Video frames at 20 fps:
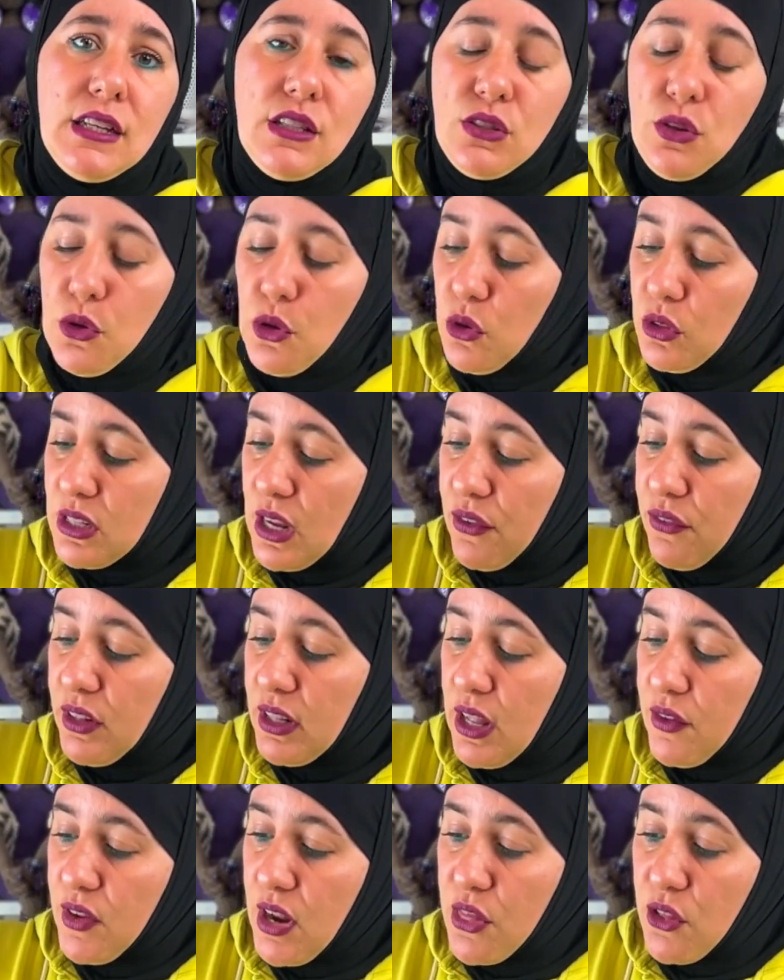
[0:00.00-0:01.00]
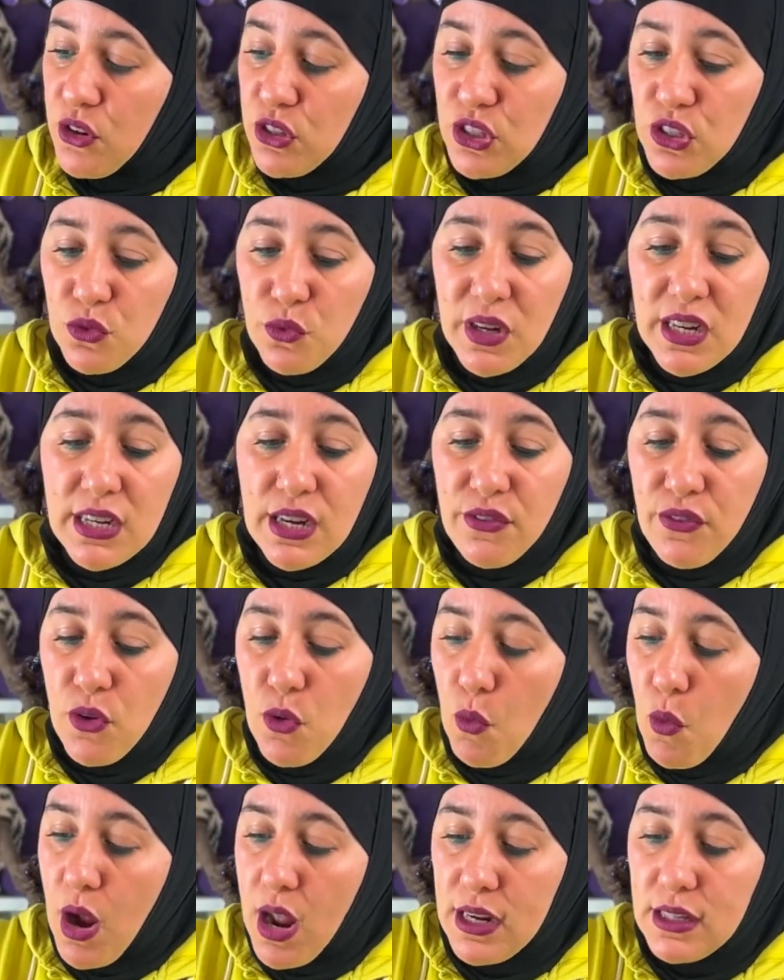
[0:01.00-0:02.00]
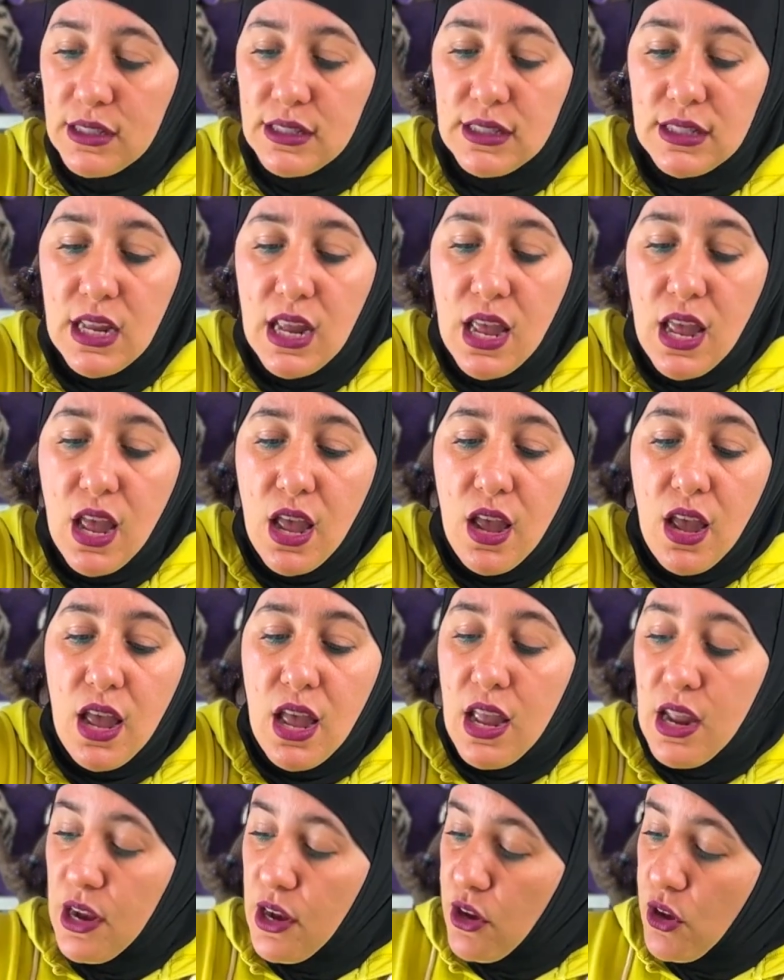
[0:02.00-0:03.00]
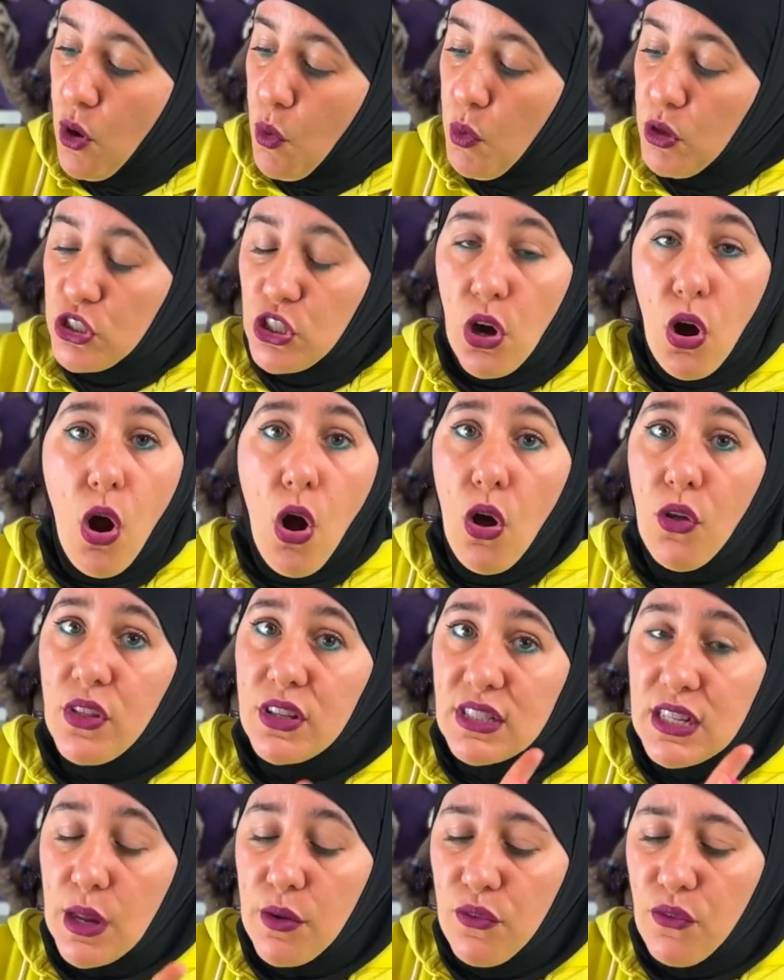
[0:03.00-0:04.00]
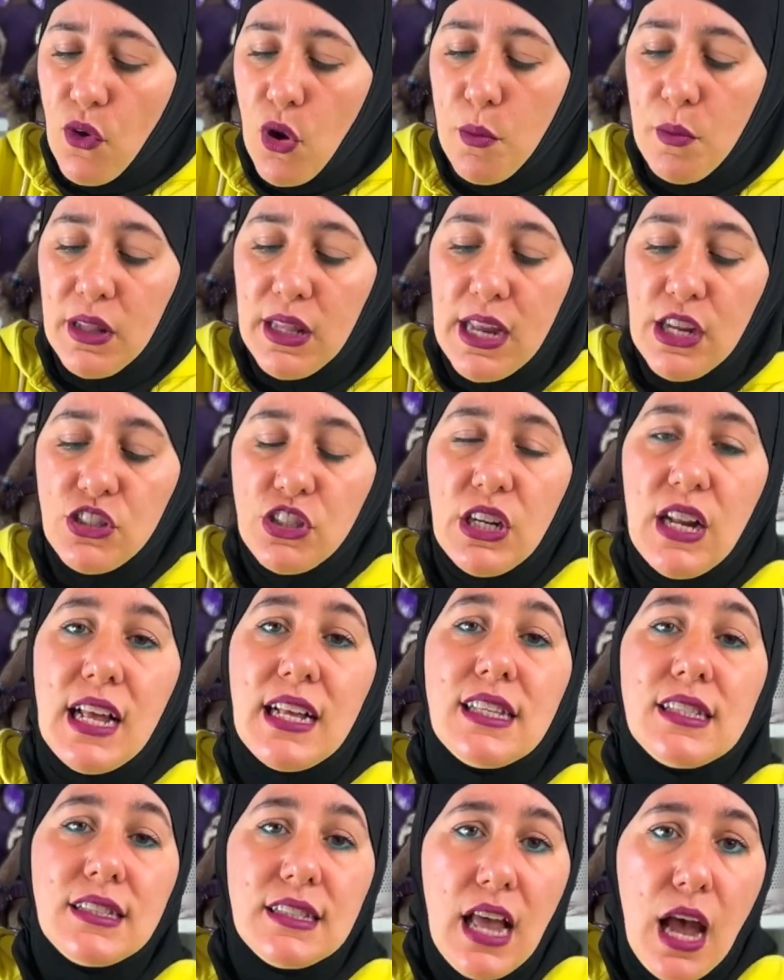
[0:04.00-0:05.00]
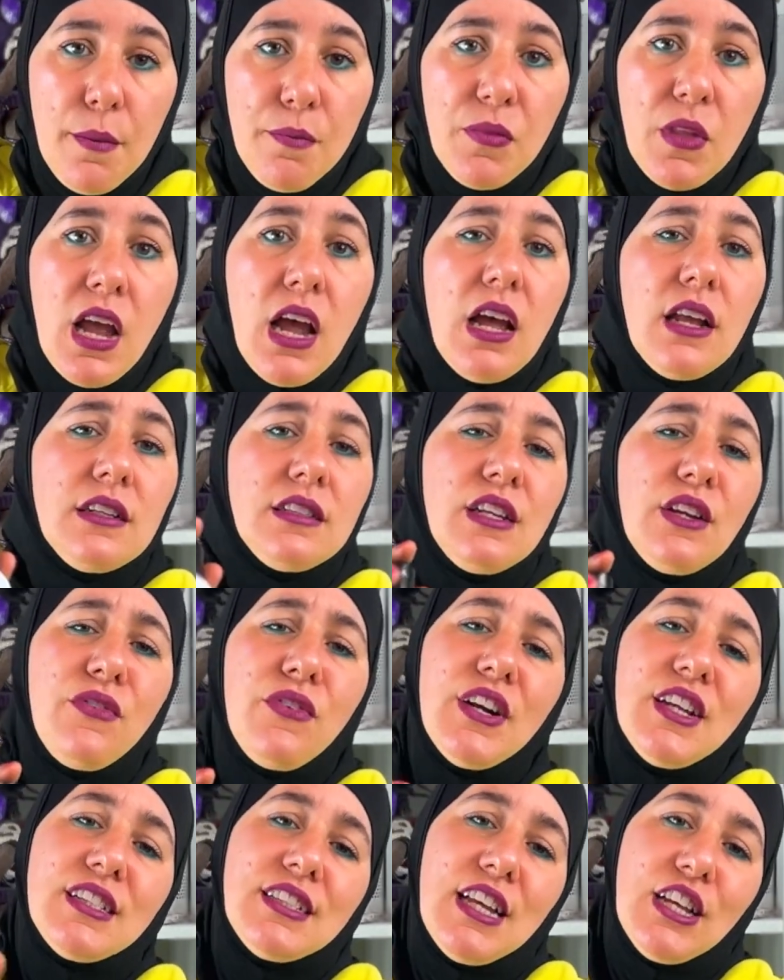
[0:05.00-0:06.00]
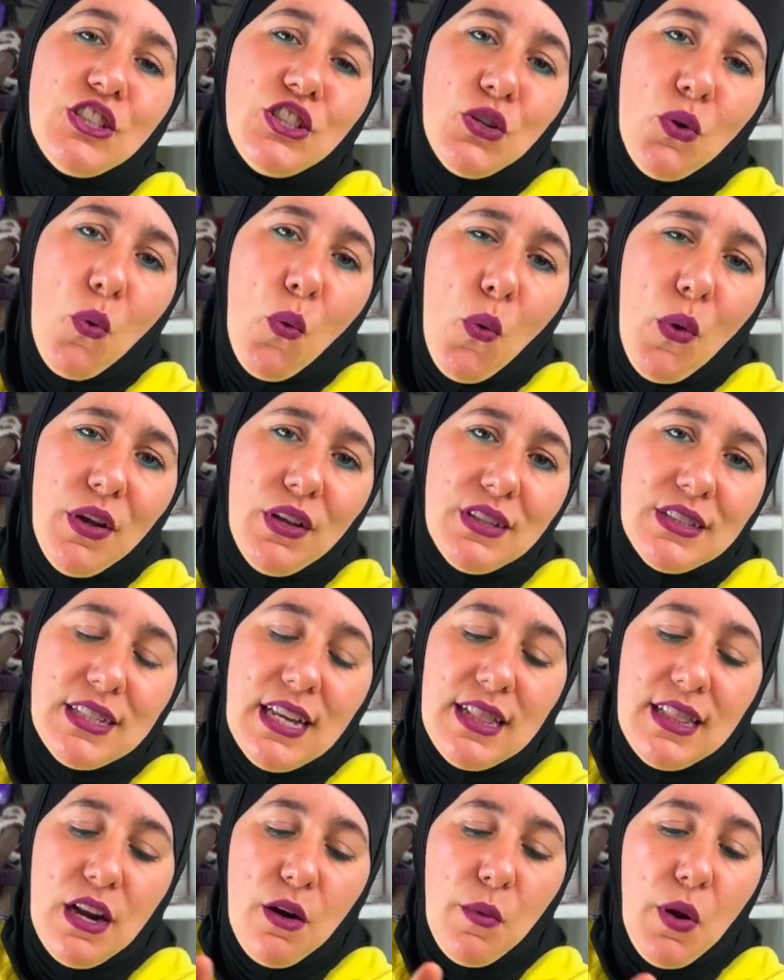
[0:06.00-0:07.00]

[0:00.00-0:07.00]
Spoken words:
So you'll definitely love it. And there's 3 different ones, you know, which are all the same formulation except different essential oils in there.